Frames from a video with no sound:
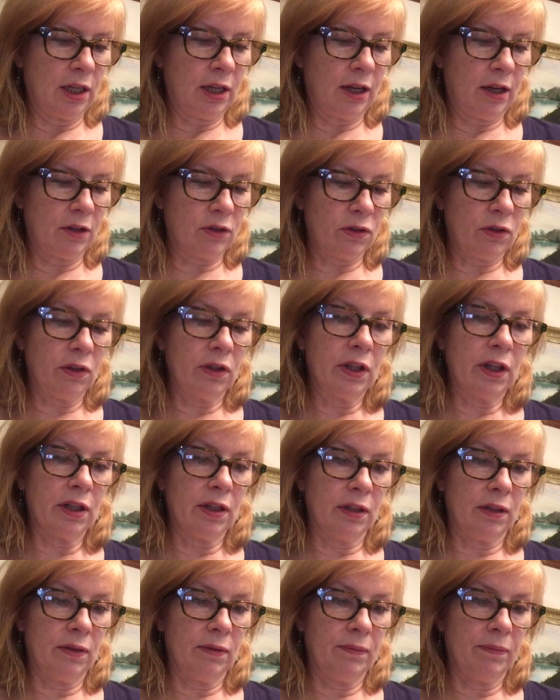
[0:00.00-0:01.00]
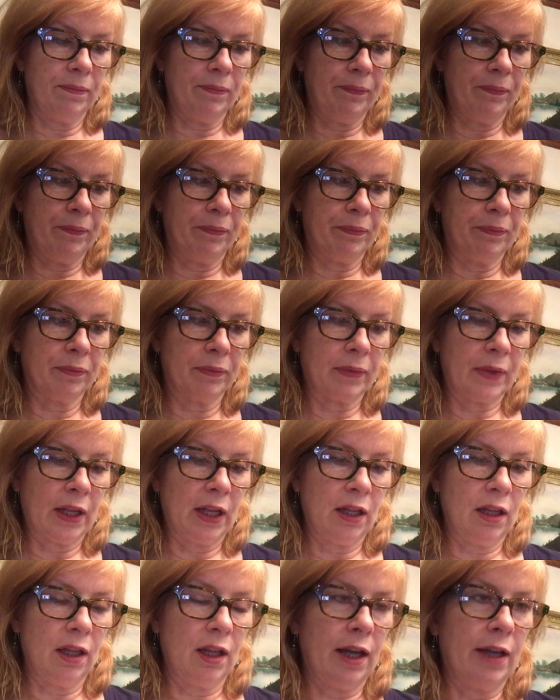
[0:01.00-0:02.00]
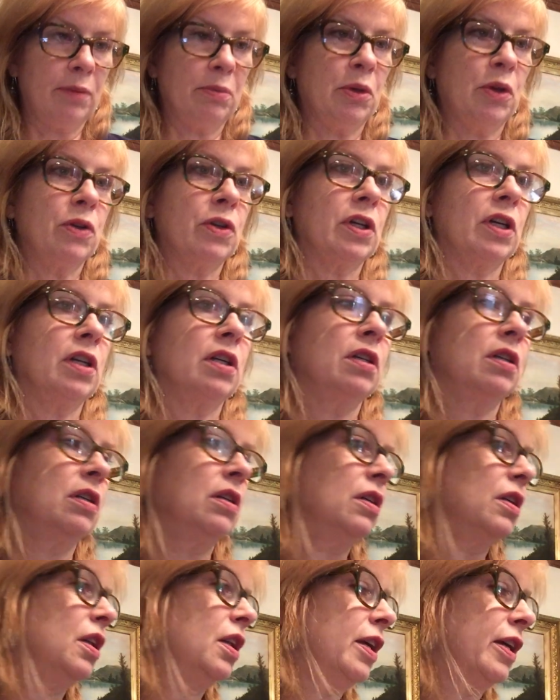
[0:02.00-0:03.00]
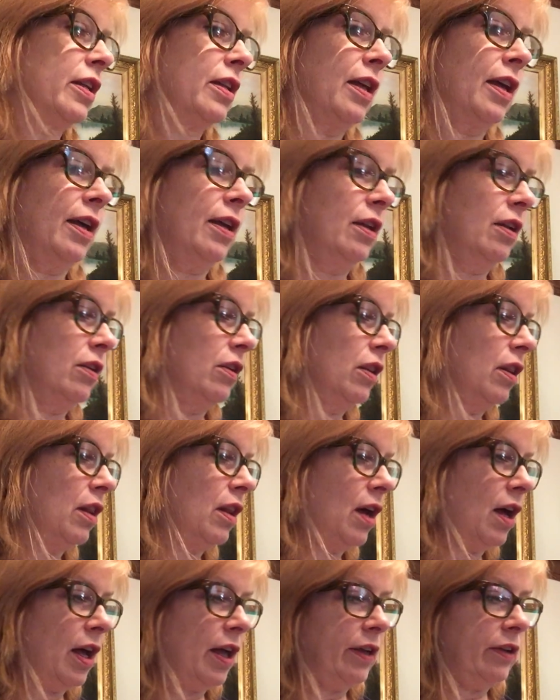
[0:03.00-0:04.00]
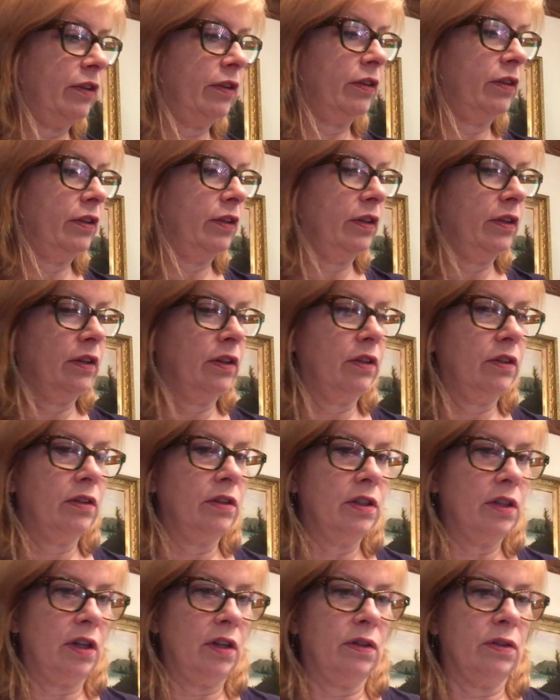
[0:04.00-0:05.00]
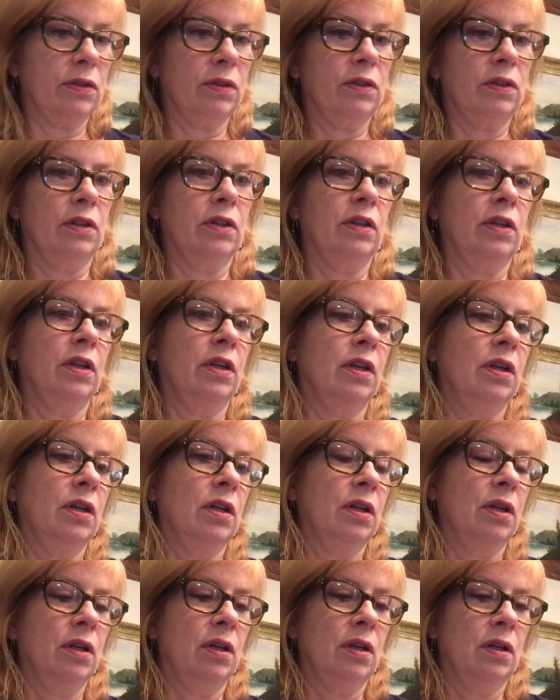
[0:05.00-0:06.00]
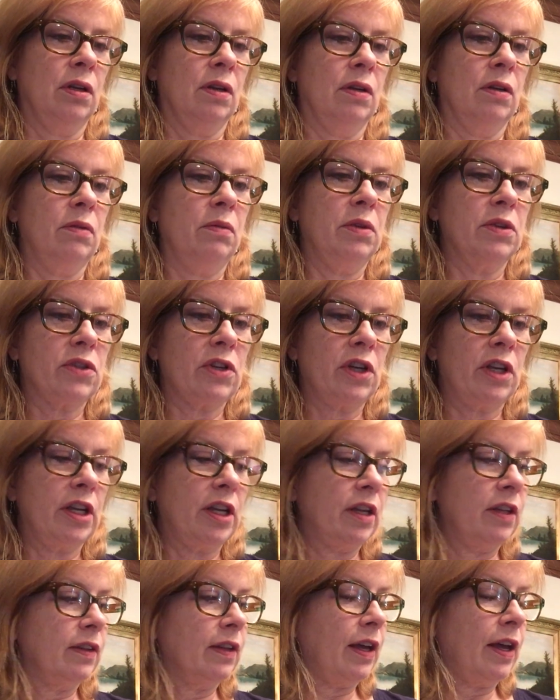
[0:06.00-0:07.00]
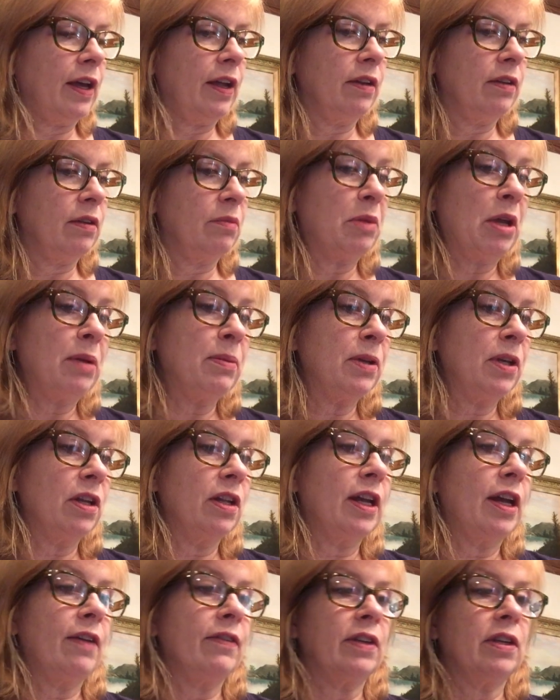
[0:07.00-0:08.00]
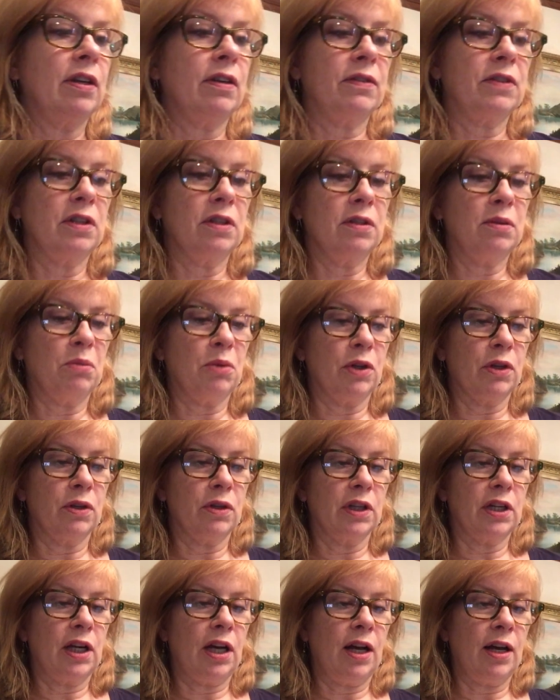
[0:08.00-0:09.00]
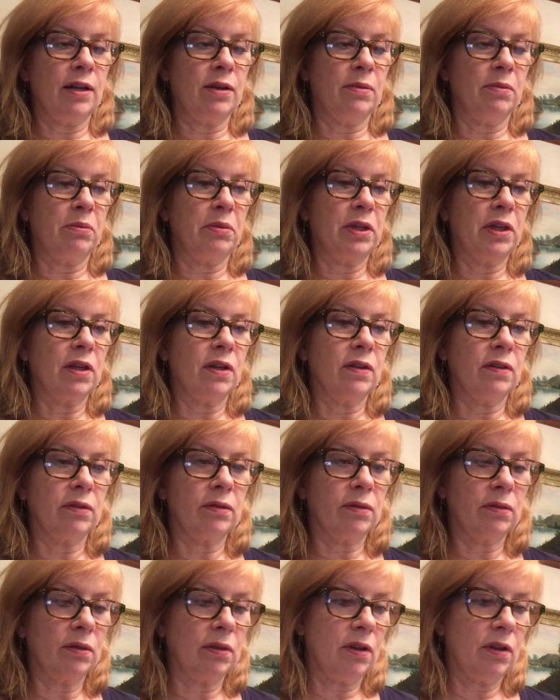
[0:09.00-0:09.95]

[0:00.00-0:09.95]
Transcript: casual linen, light mocha. I like that a lot. Good color. Wish I had that. Maybe I'll have enough to do Margaret Cottom because